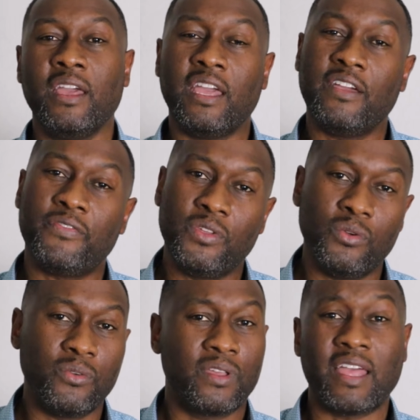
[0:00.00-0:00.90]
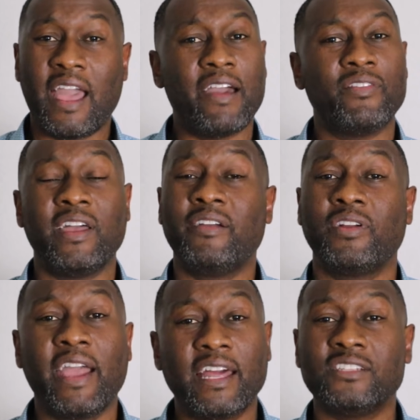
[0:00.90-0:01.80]
if you have
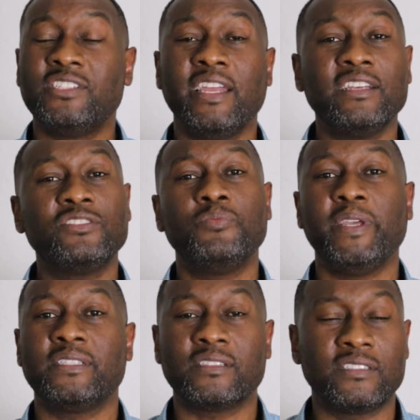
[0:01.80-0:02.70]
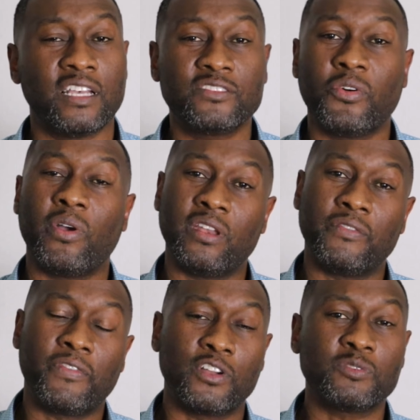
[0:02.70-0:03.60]
ever had a chance to be successful in the
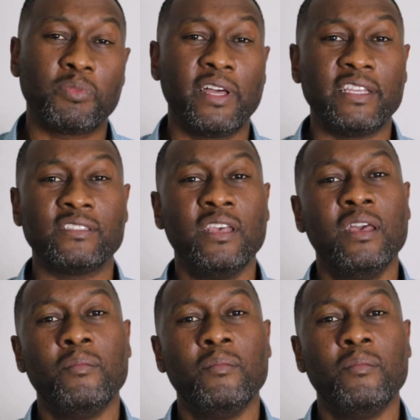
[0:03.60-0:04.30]
first place.